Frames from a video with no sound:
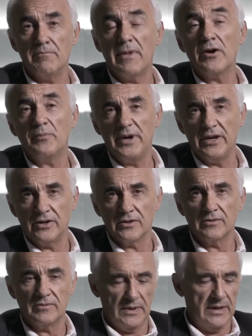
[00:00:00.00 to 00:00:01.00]
In my
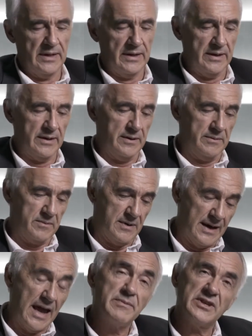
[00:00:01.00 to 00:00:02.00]
opinion,
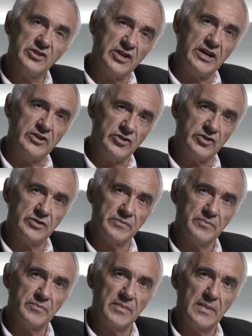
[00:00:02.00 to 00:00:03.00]
climate
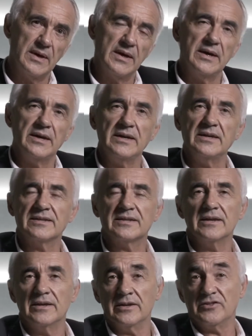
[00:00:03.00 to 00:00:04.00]
change
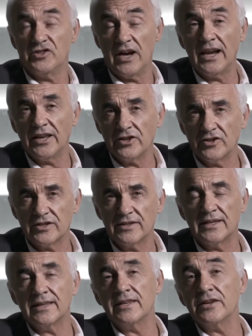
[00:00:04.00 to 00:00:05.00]
is a
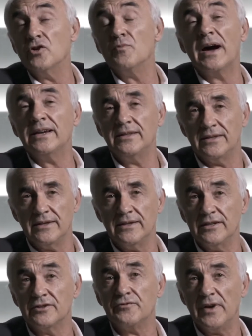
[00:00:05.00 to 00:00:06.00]
challenge that the
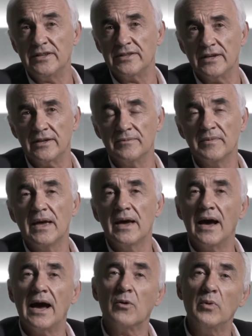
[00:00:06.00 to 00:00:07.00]
humanity is facing,
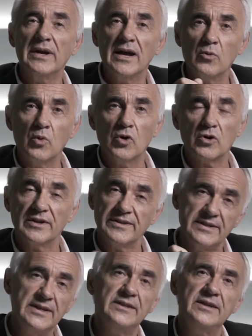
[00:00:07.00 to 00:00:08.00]
and we can work
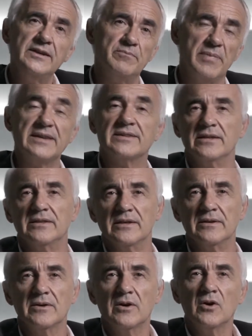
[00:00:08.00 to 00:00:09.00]
city by
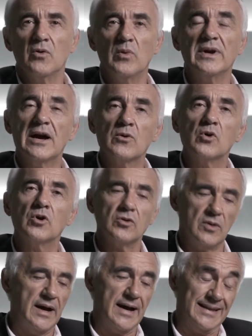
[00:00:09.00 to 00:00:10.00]
city. We can
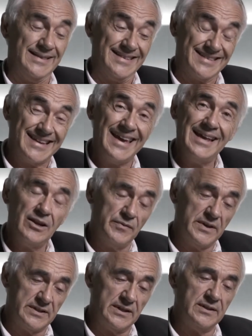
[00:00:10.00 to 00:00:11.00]
work at the scale
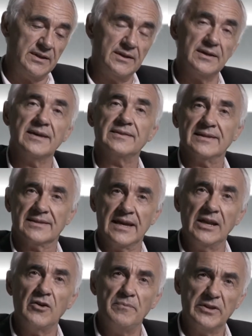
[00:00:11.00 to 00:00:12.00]
of the city, at the
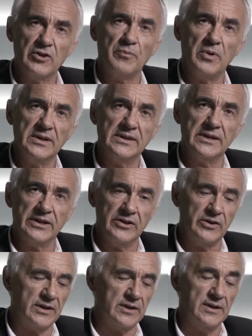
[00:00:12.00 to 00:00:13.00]
scale of metropolitan
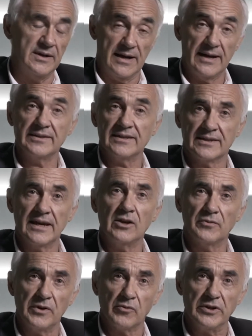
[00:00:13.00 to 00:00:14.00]
area, and the
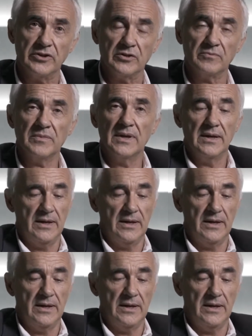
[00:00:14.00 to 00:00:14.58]
scale of the region.